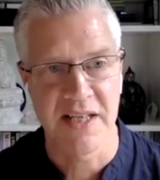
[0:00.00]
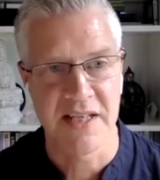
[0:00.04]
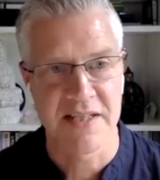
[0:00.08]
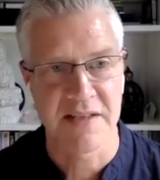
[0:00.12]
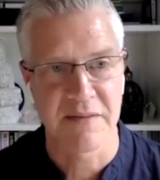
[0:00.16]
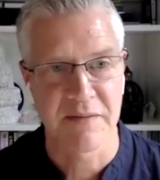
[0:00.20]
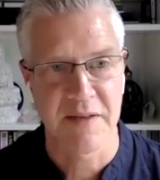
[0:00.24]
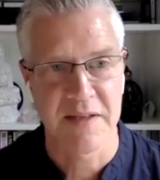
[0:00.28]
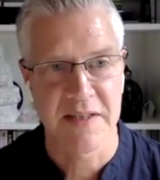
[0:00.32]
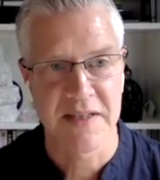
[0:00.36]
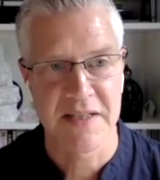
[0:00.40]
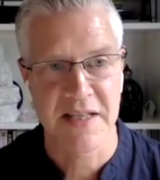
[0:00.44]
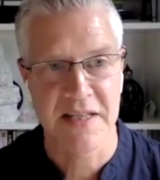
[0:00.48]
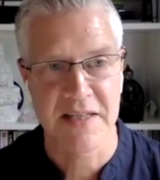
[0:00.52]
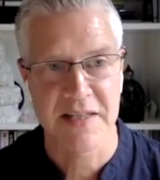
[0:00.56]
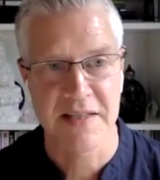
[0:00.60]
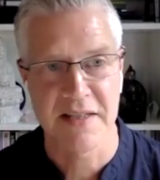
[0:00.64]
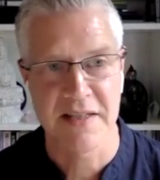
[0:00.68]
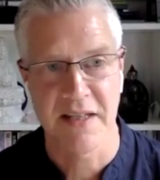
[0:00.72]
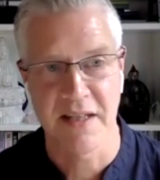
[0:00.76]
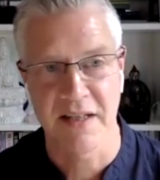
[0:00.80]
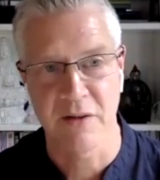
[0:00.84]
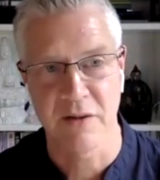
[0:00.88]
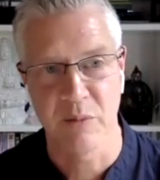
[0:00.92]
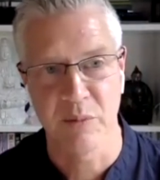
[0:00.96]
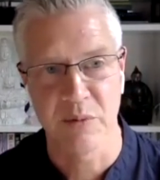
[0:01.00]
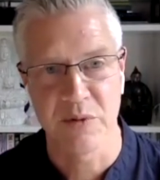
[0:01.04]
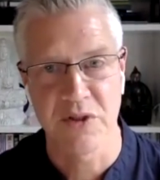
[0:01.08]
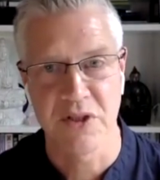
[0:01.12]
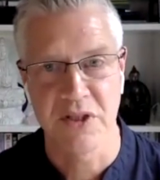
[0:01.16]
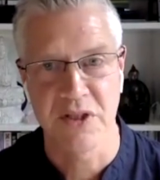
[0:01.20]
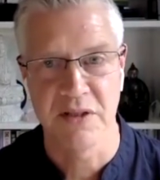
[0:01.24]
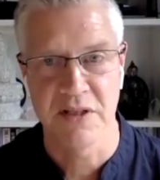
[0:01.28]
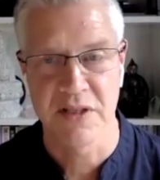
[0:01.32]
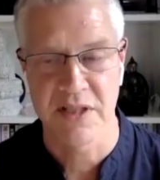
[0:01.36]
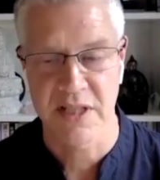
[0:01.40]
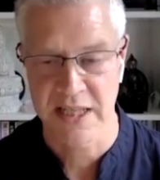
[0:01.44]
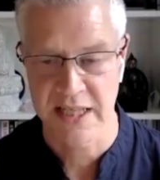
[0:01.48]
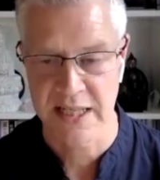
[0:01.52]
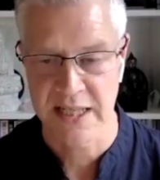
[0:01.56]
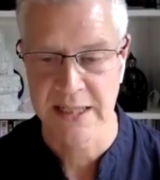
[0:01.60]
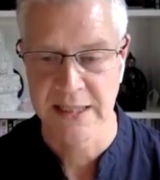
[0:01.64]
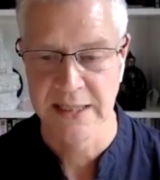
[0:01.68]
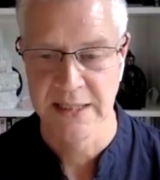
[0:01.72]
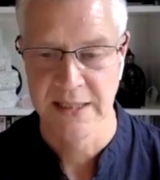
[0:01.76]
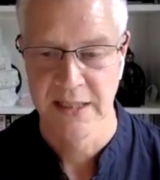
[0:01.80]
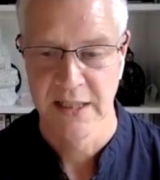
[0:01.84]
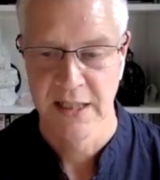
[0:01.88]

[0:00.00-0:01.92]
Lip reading: It's a fantastic opportunity.